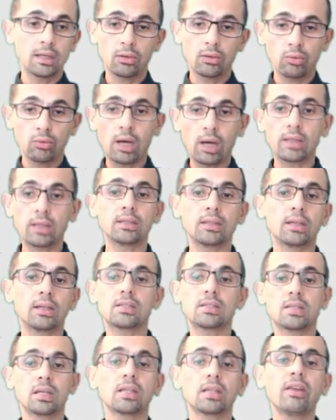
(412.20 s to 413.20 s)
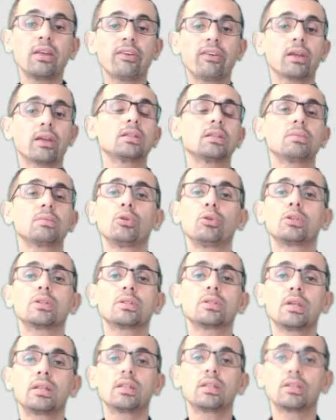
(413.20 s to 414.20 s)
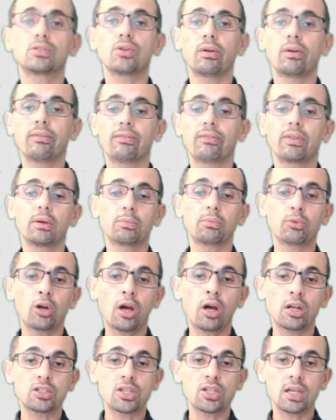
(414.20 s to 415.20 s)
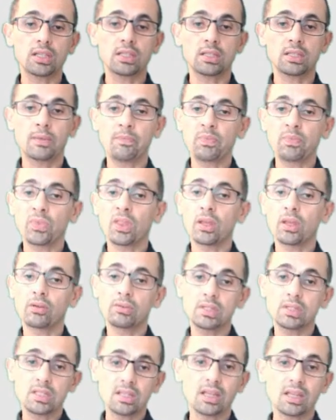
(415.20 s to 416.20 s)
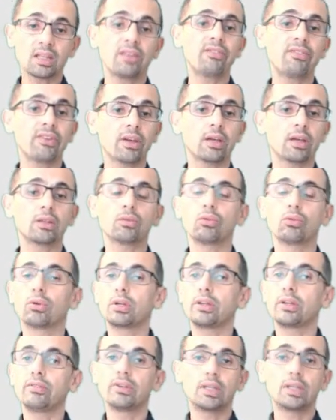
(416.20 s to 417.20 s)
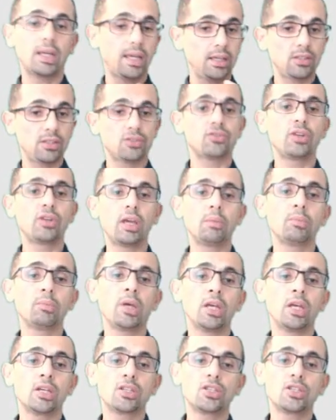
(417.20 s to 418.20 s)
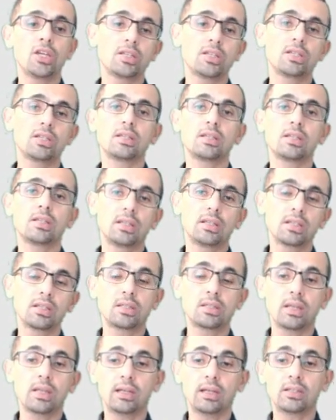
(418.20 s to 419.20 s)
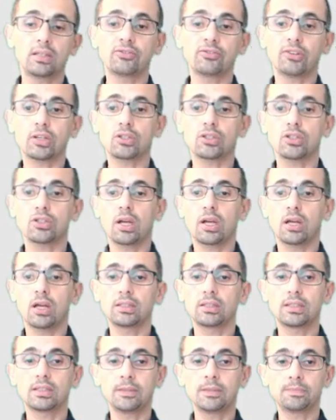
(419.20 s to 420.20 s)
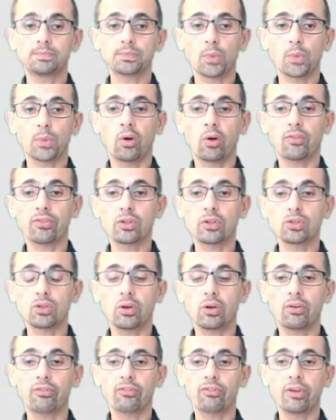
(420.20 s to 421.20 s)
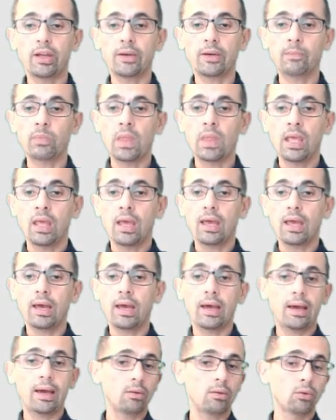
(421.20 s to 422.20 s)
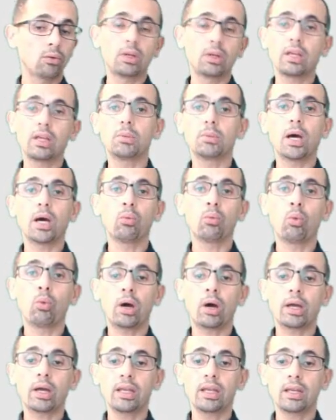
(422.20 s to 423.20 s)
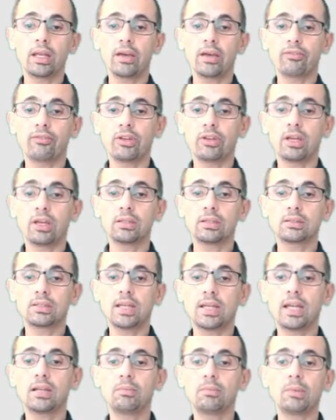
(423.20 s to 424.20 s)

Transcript: quite a significant percentage of the projects, there was significant or even extreme changes in the standard functionality of the software, and only about 1 in every 10